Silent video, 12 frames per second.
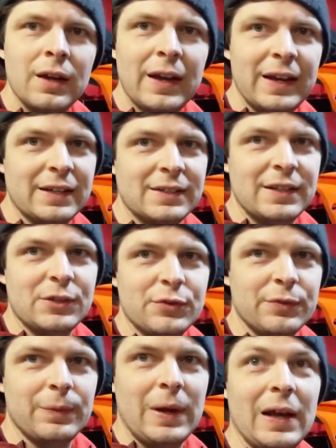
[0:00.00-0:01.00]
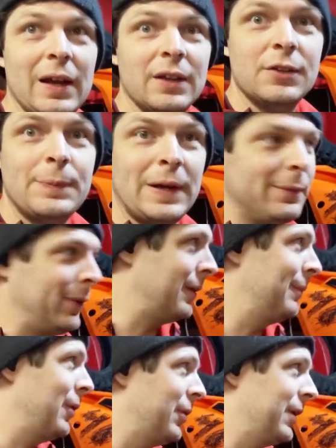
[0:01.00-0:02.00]
Hey, it's Andrew from Spec Bug
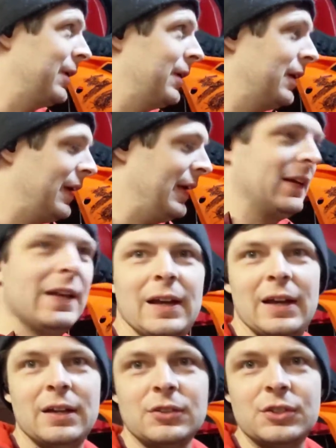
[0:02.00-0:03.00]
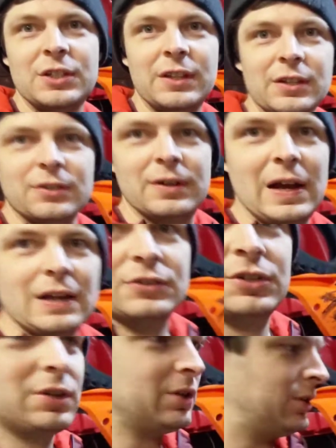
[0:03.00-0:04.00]
Moto here, and just in the
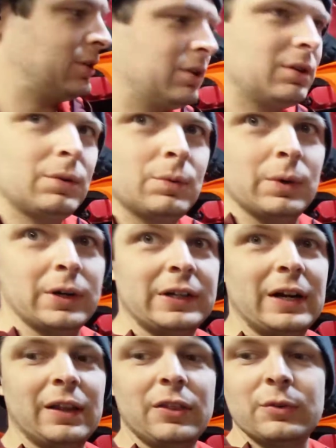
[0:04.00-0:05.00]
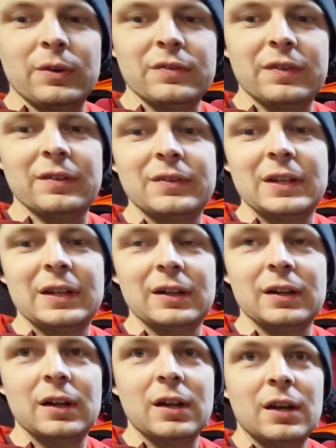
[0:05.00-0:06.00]
garage, working on the 350
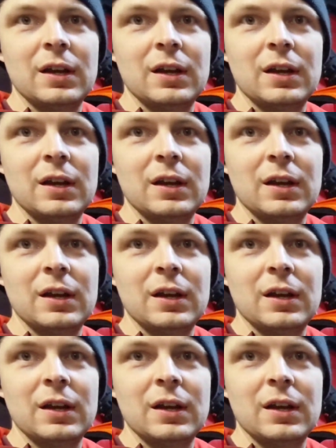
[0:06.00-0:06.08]
here.